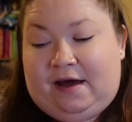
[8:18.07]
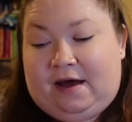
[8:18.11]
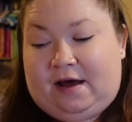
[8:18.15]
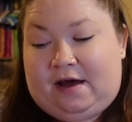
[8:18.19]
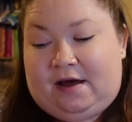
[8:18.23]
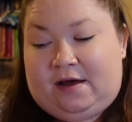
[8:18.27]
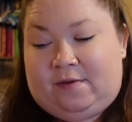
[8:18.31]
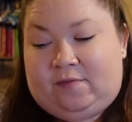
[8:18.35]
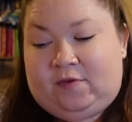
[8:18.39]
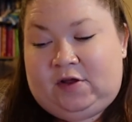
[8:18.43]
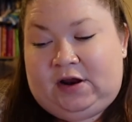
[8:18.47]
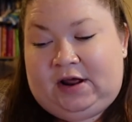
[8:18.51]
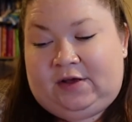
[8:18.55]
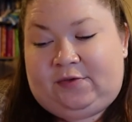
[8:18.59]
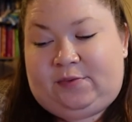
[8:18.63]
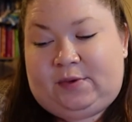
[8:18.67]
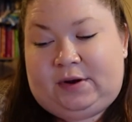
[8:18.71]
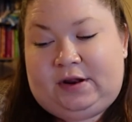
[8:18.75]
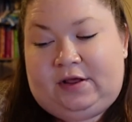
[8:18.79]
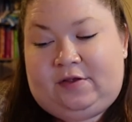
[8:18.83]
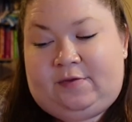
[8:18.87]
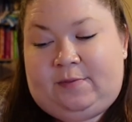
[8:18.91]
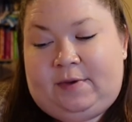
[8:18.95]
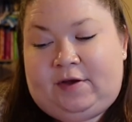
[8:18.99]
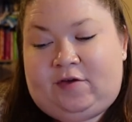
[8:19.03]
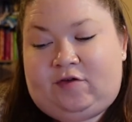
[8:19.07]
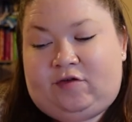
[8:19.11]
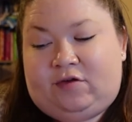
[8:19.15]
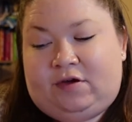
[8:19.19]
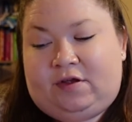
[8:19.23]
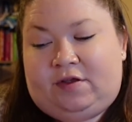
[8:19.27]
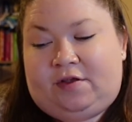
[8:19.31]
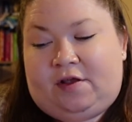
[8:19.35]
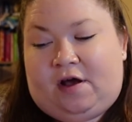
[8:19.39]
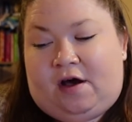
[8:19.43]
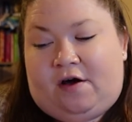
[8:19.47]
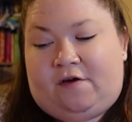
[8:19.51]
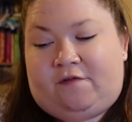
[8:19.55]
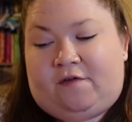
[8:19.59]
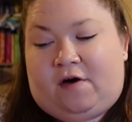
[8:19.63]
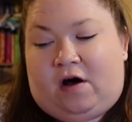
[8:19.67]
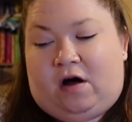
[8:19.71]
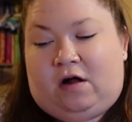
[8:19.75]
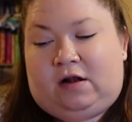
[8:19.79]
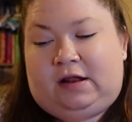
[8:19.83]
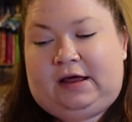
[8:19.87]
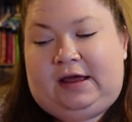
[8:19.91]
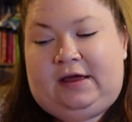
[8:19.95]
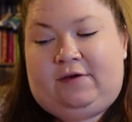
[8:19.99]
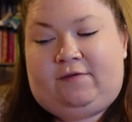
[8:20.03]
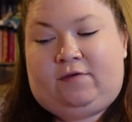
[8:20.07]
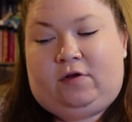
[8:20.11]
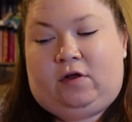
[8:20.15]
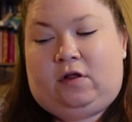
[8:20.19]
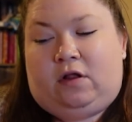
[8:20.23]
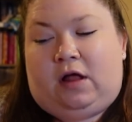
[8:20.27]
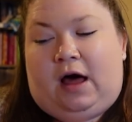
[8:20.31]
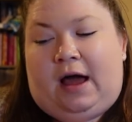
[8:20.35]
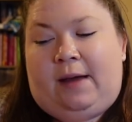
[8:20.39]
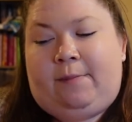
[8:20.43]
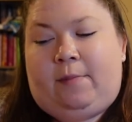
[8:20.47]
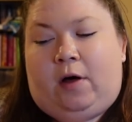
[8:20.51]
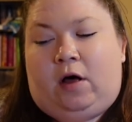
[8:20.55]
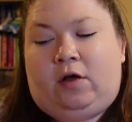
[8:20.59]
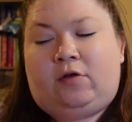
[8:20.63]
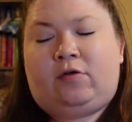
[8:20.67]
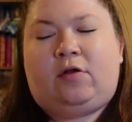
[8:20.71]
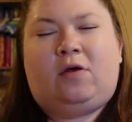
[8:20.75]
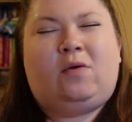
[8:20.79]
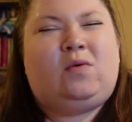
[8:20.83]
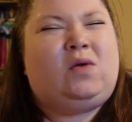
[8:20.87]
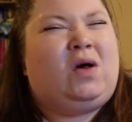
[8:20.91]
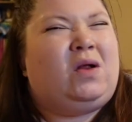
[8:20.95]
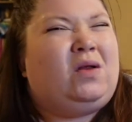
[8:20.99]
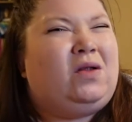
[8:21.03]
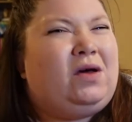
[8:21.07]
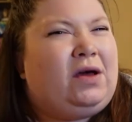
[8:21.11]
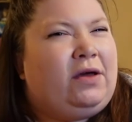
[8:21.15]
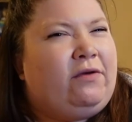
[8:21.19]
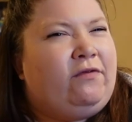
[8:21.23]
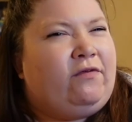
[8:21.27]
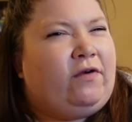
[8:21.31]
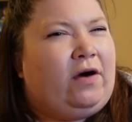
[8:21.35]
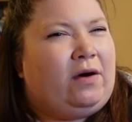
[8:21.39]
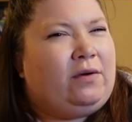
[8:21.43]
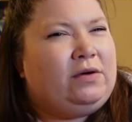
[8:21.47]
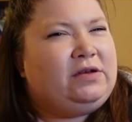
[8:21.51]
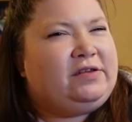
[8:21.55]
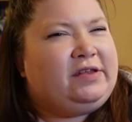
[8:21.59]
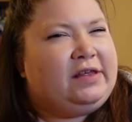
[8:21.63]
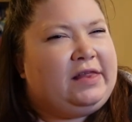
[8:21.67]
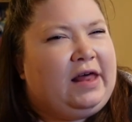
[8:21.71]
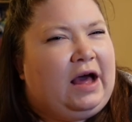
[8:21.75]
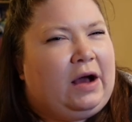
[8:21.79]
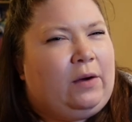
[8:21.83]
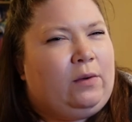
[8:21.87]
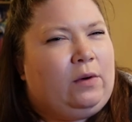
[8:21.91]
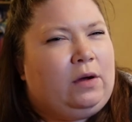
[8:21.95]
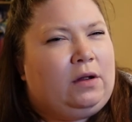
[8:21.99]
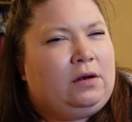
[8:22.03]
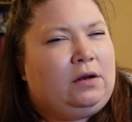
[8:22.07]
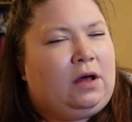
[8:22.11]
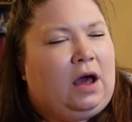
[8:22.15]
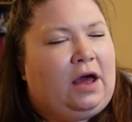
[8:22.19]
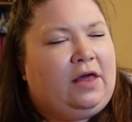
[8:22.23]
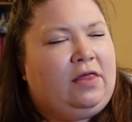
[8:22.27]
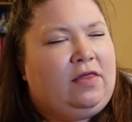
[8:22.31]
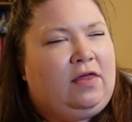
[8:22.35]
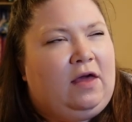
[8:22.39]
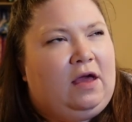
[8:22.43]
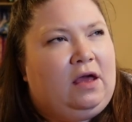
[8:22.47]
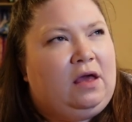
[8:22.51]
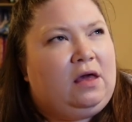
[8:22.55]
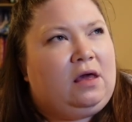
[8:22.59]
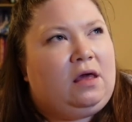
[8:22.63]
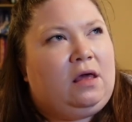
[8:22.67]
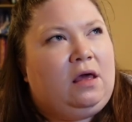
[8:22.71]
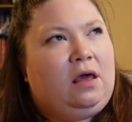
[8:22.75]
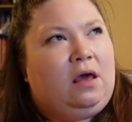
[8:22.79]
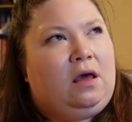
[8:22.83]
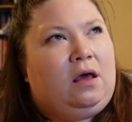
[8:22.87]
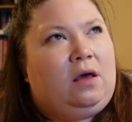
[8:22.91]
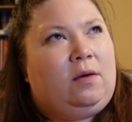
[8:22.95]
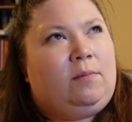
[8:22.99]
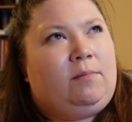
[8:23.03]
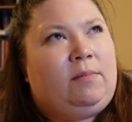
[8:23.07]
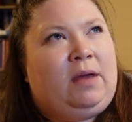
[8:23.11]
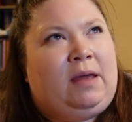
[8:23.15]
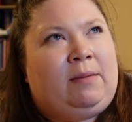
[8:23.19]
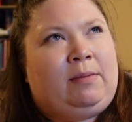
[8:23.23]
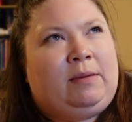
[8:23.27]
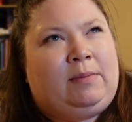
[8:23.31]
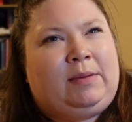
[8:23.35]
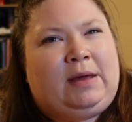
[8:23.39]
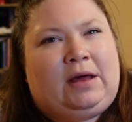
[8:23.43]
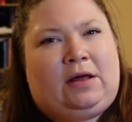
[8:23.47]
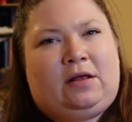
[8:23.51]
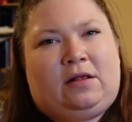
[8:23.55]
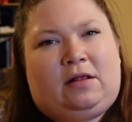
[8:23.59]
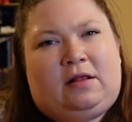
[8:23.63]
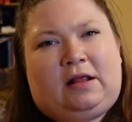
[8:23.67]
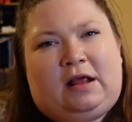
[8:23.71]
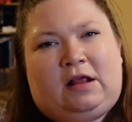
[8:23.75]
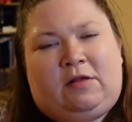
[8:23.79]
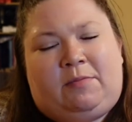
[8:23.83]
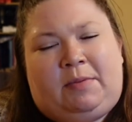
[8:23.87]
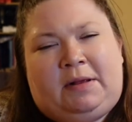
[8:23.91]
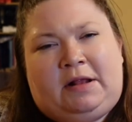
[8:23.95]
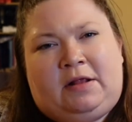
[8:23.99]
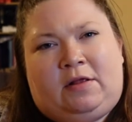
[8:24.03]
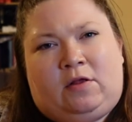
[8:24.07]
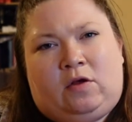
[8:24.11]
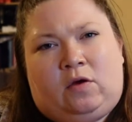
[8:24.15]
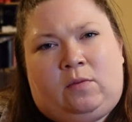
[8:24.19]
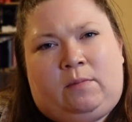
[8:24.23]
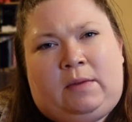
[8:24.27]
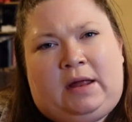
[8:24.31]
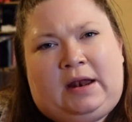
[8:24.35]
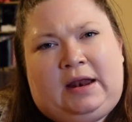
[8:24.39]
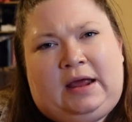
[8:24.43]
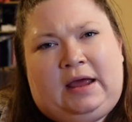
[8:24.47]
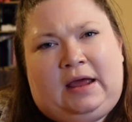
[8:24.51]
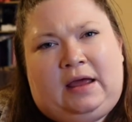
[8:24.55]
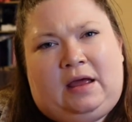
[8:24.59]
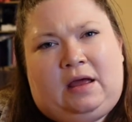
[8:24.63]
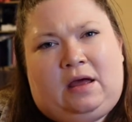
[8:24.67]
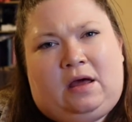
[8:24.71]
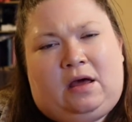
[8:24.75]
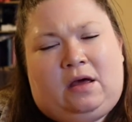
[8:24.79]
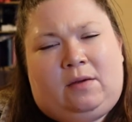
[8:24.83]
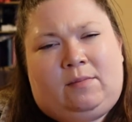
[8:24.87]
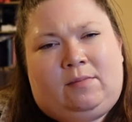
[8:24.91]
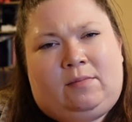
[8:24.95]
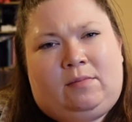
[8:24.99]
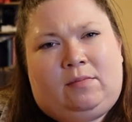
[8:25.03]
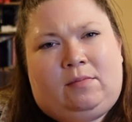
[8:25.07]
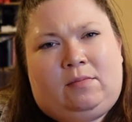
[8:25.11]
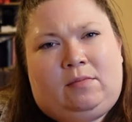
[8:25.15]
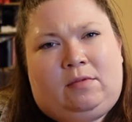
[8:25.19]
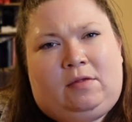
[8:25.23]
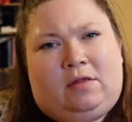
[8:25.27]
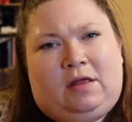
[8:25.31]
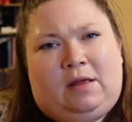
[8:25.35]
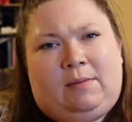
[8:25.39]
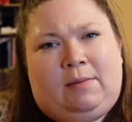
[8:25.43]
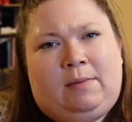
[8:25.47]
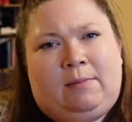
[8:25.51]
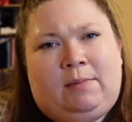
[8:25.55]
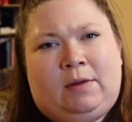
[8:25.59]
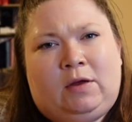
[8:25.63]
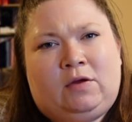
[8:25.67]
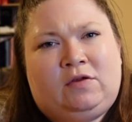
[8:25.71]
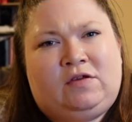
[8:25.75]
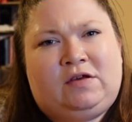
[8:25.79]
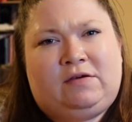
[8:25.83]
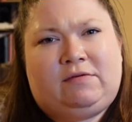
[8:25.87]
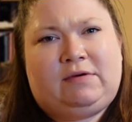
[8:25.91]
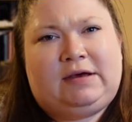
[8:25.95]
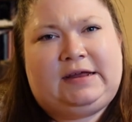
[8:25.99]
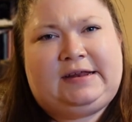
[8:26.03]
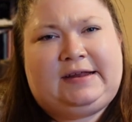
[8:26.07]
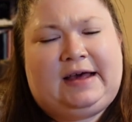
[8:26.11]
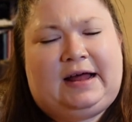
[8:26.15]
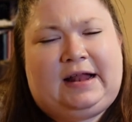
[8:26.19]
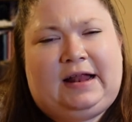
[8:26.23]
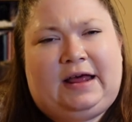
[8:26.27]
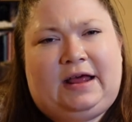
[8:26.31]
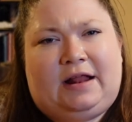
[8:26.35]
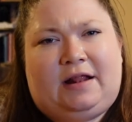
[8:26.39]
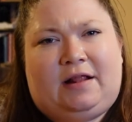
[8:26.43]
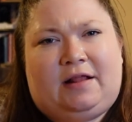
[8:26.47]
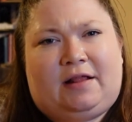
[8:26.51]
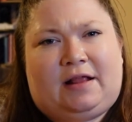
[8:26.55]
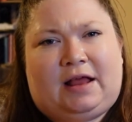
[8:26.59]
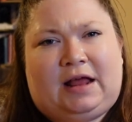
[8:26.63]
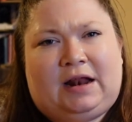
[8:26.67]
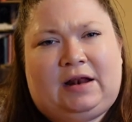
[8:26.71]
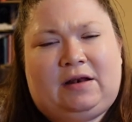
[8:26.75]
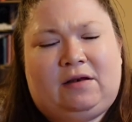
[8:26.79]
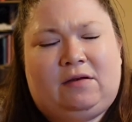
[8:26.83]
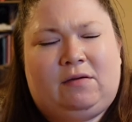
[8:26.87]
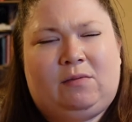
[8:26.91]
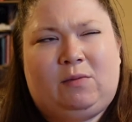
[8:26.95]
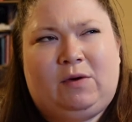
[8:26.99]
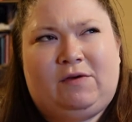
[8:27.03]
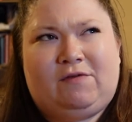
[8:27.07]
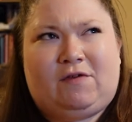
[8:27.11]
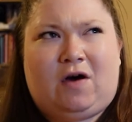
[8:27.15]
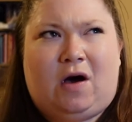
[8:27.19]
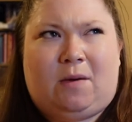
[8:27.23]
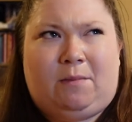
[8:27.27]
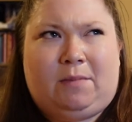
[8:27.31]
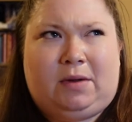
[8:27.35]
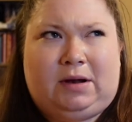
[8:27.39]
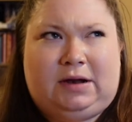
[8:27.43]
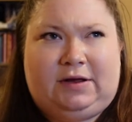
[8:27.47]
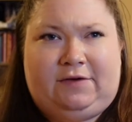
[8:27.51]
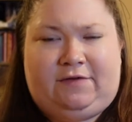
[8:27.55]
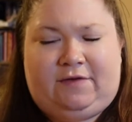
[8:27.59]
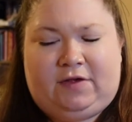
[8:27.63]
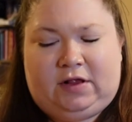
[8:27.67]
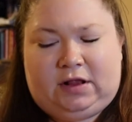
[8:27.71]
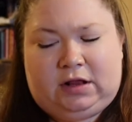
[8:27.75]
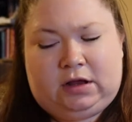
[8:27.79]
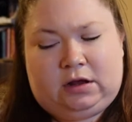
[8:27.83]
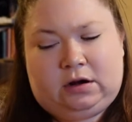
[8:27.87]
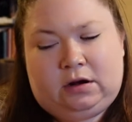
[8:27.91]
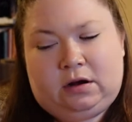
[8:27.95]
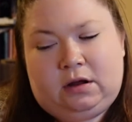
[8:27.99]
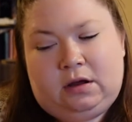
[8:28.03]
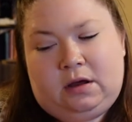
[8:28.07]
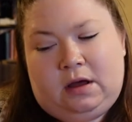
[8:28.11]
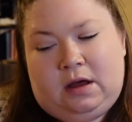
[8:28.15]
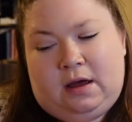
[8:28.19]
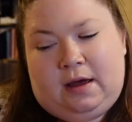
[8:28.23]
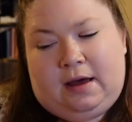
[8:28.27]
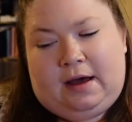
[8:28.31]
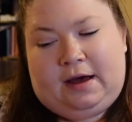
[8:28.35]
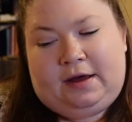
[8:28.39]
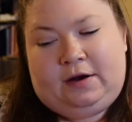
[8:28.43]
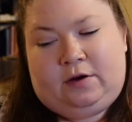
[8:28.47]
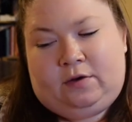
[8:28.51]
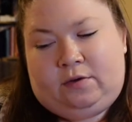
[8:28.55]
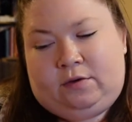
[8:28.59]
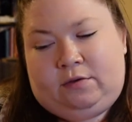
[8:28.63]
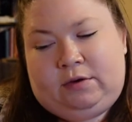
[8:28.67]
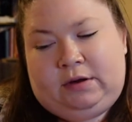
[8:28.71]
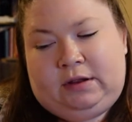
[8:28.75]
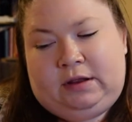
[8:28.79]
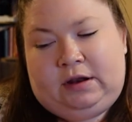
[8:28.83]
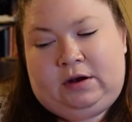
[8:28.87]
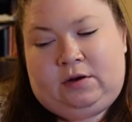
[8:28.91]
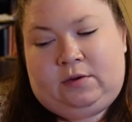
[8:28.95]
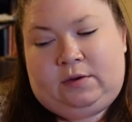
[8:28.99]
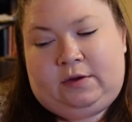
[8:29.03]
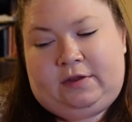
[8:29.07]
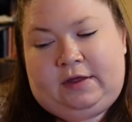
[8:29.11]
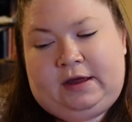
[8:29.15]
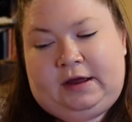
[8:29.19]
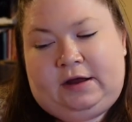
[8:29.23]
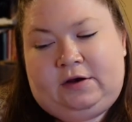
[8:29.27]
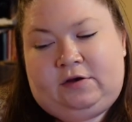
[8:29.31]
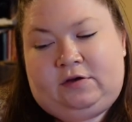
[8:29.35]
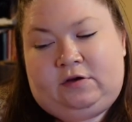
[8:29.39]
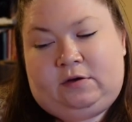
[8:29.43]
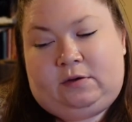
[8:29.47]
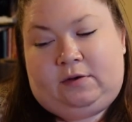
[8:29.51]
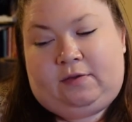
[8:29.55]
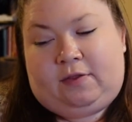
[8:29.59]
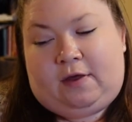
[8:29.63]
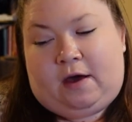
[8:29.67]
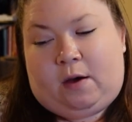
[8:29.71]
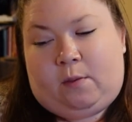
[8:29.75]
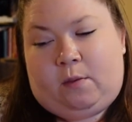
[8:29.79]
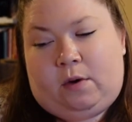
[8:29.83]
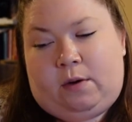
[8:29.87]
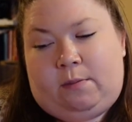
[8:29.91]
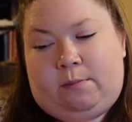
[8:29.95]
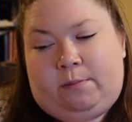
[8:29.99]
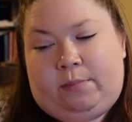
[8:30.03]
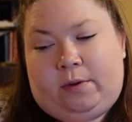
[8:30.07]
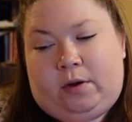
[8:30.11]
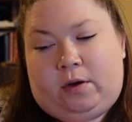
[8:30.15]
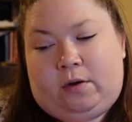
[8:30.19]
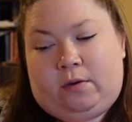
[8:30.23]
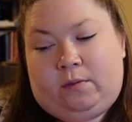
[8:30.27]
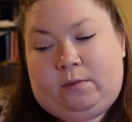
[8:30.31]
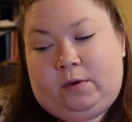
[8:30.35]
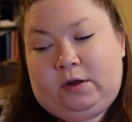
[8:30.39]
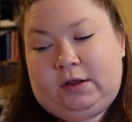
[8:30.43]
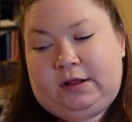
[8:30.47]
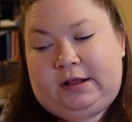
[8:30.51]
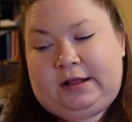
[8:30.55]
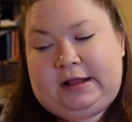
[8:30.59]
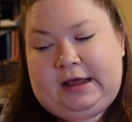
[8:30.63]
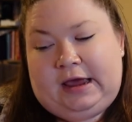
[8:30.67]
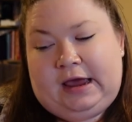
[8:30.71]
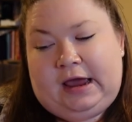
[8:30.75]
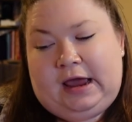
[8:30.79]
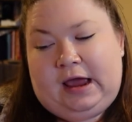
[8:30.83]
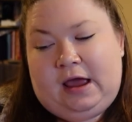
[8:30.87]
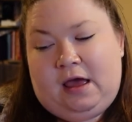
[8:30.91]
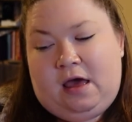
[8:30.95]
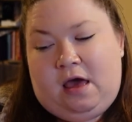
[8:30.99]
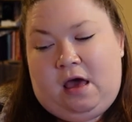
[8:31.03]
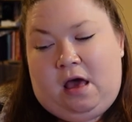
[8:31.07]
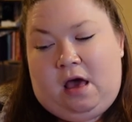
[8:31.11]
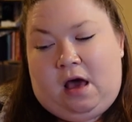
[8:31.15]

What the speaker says: The next one is Mistress of All Evil. I'm also not looking forward to that one. I think maybe because there's been so many Sleeping Beauty retellings and we've got Maleficent, I don't really know what they can do with that one, but we'll see.